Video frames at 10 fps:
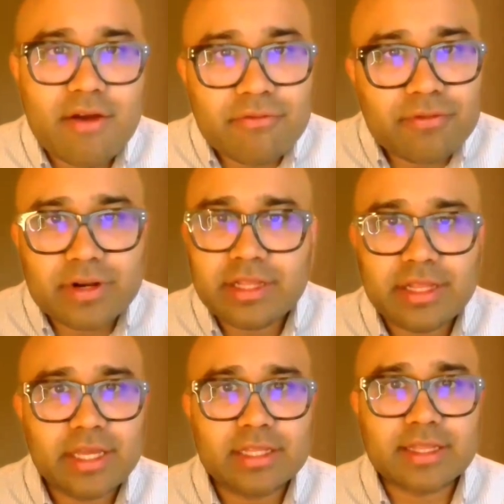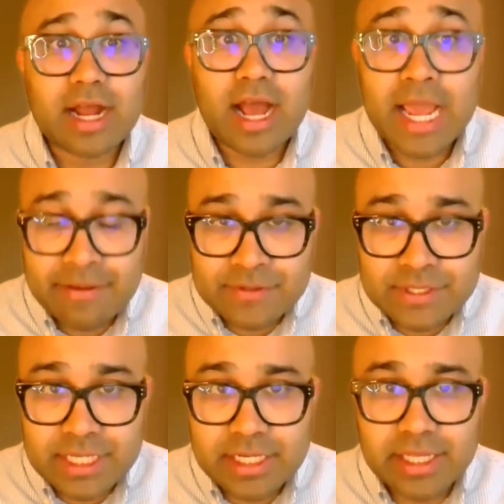everything that I
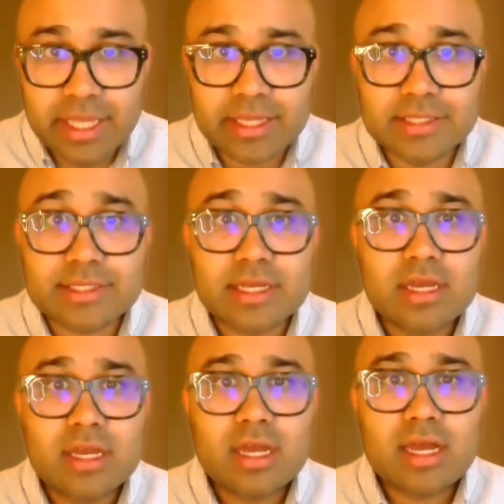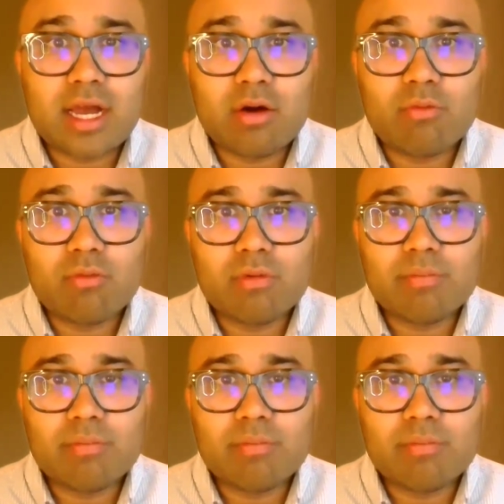have seen is uh,